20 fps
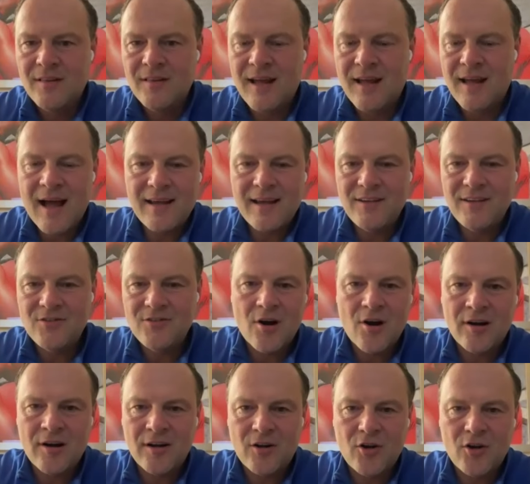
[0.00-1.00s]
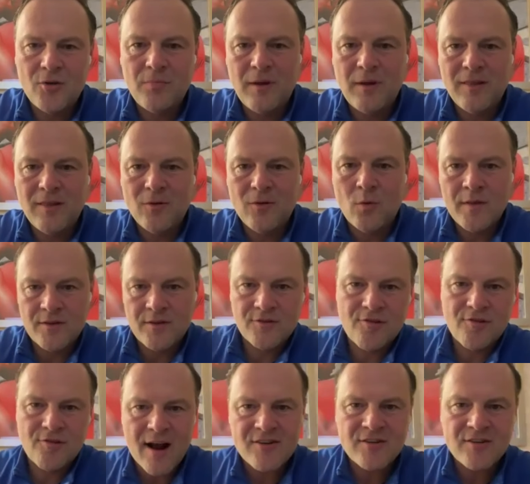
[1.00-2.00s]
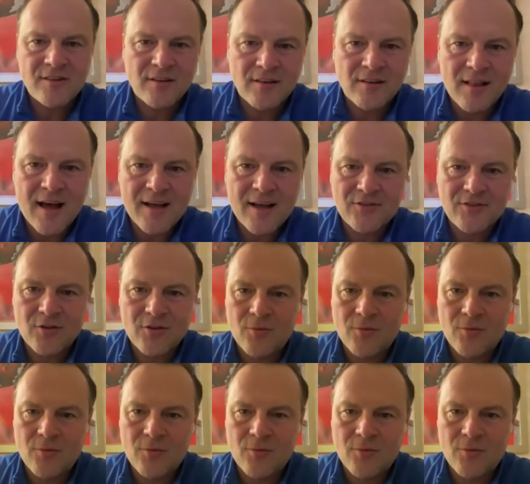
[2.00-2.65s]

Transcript: the guy he's guarding could be the one that's crashing the glass.